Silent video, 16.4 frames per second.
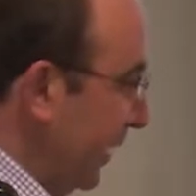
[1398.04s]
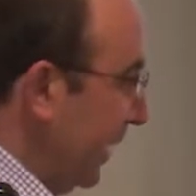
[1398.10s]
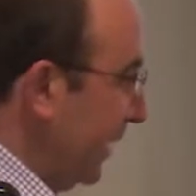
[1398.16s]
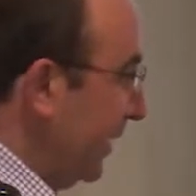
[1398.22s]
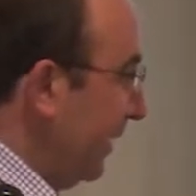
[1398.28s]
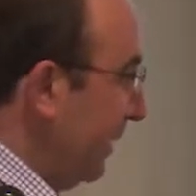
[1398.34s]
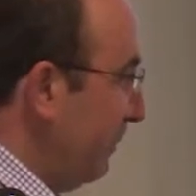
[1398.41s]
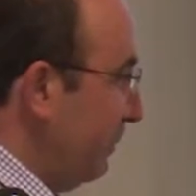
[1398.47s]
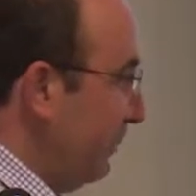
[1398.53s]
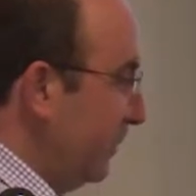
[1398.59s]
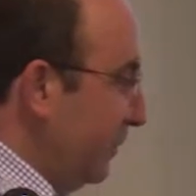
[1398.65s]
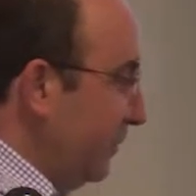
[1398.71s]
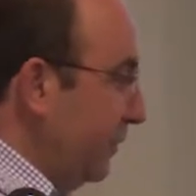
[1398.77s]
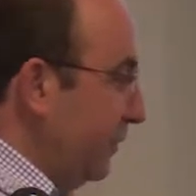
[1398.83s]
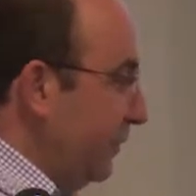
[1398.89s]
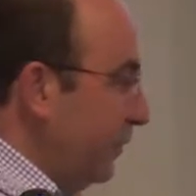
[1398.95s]
some
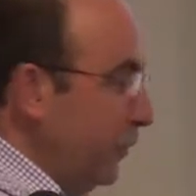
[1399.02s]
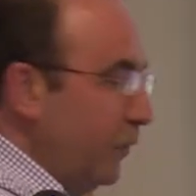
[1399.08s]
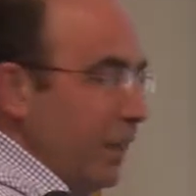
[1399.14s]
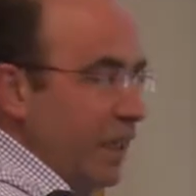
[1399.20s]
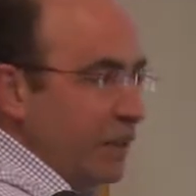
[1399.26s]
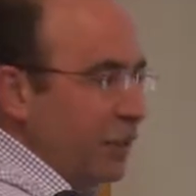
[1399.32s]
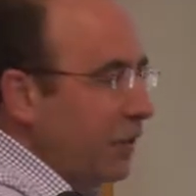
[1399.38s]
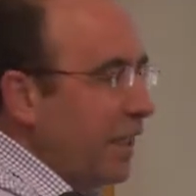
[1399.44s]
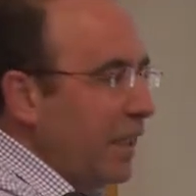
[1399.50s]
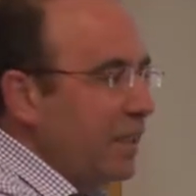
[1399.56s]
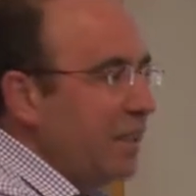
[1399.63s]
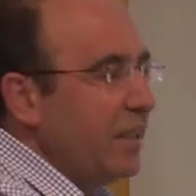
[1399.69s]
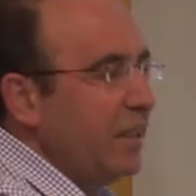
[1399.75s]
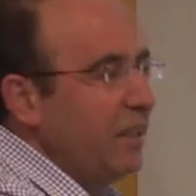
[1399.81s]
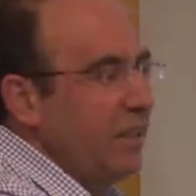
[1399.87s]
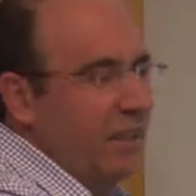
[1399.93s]
resonance
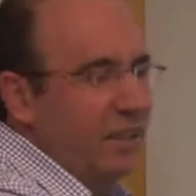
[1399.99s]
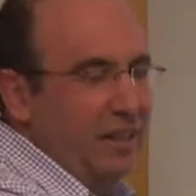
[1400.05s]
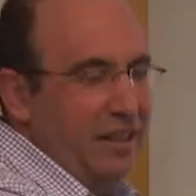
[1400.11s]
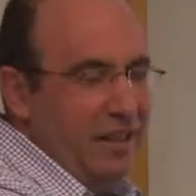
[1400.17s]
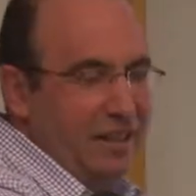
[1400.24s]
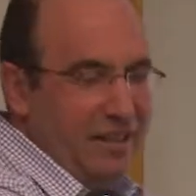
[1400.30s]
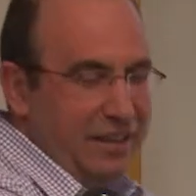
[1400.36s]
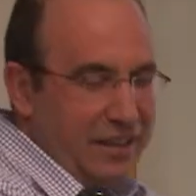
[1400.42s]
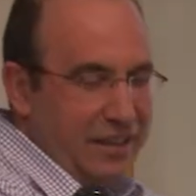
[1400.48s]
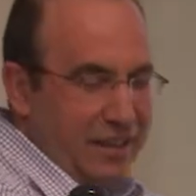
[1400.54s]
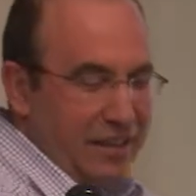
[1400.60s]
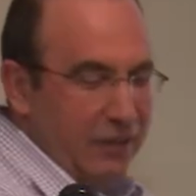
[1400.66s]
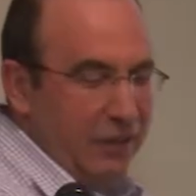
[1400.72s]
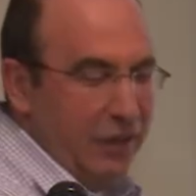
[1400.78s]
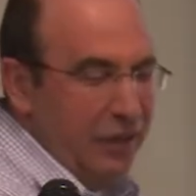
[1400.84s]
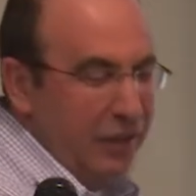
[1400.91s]

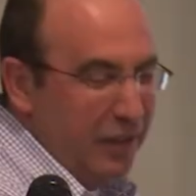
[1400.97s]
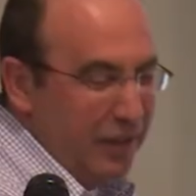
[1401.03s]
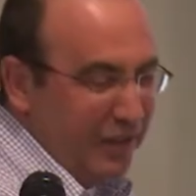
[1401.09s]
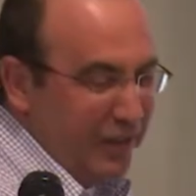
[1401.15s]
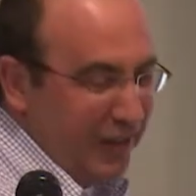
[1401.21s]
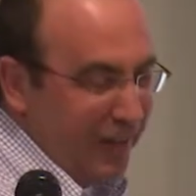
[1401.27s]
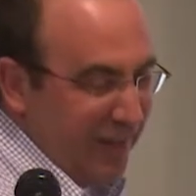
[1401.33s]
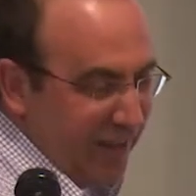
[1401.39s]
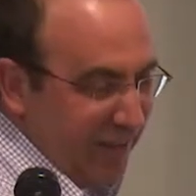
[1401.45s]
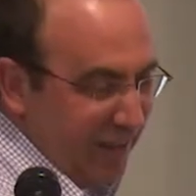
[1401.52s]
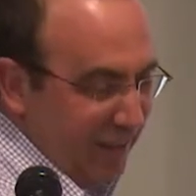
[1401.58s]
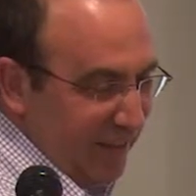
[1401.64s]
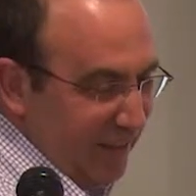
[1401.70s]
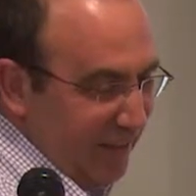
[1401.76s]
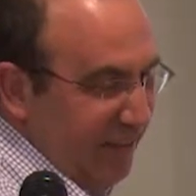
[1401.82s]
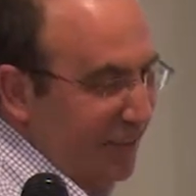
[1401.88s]
around
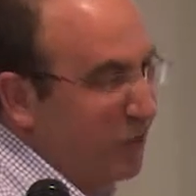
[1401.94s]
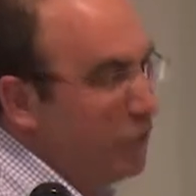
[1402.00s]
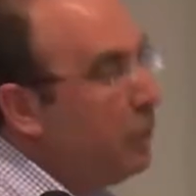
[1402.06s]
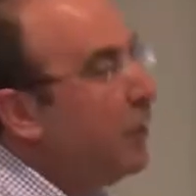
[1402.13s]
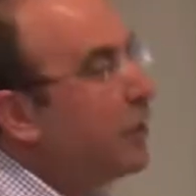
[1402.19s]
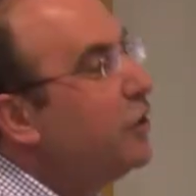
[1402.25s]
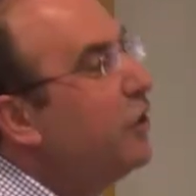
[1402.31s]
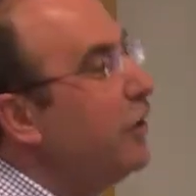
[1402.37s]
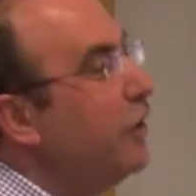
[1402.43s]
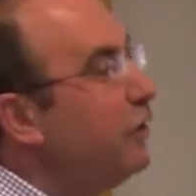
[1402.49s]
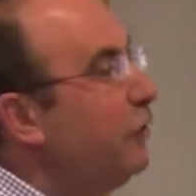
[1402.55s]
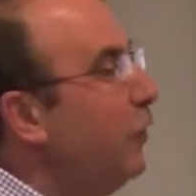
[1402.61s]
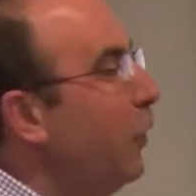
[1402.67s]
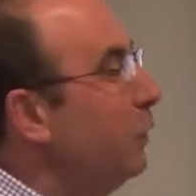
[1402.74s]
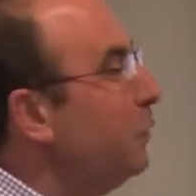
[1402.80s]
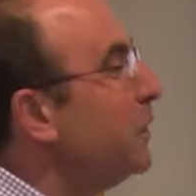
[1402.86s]
the structure. It
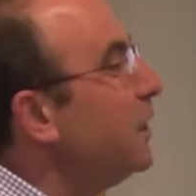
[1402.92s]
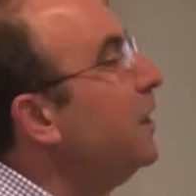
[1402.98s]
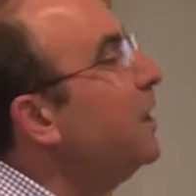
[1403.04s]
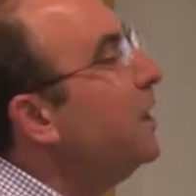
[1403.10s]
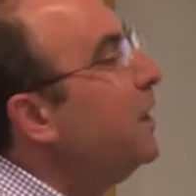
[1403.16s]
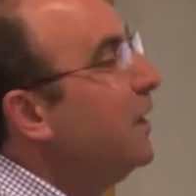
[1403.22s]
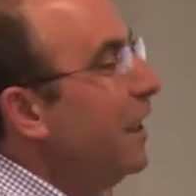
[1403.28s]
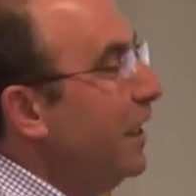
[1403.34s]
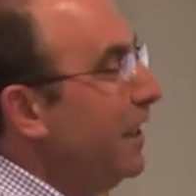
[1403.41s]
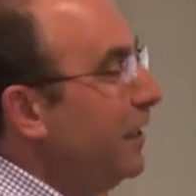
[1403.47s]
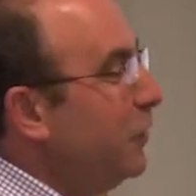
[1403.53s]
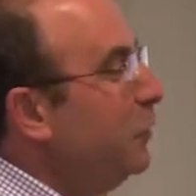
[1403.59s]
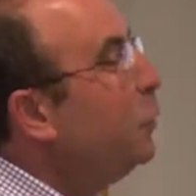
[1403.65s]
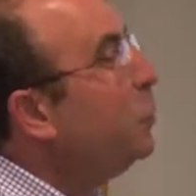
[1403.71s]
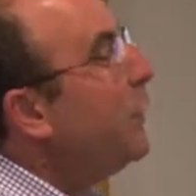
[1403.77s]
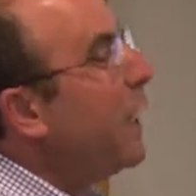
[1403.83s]
forms
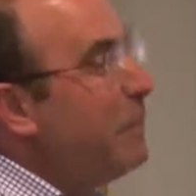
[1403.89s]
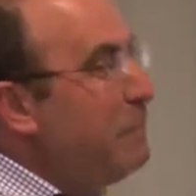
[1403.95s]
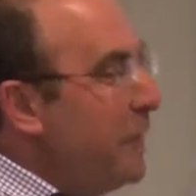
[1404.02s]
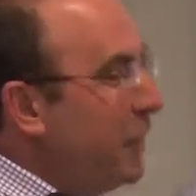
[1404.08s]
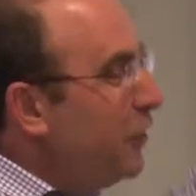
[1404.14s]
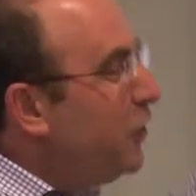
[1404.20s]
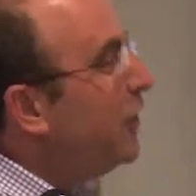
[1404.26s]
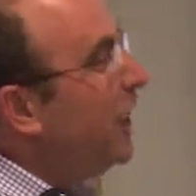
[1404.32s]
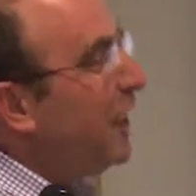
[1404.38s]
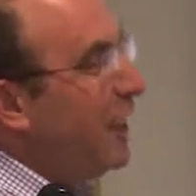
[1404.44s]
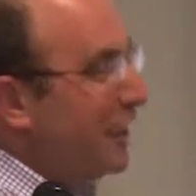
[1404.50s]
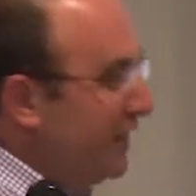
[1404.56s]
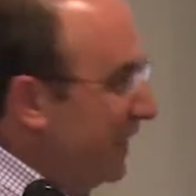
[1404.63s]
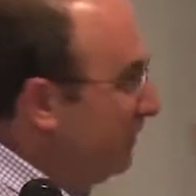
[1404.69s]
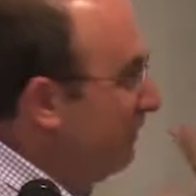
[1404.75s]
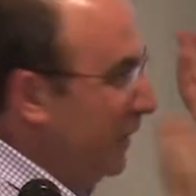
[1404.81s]
two-dimensional
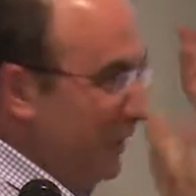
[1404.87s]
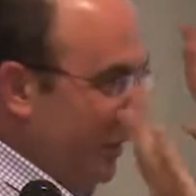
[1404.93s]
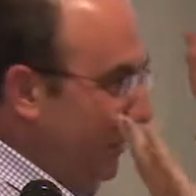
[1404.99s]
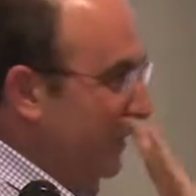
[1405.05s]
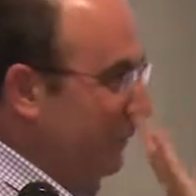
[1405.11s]
assemblies.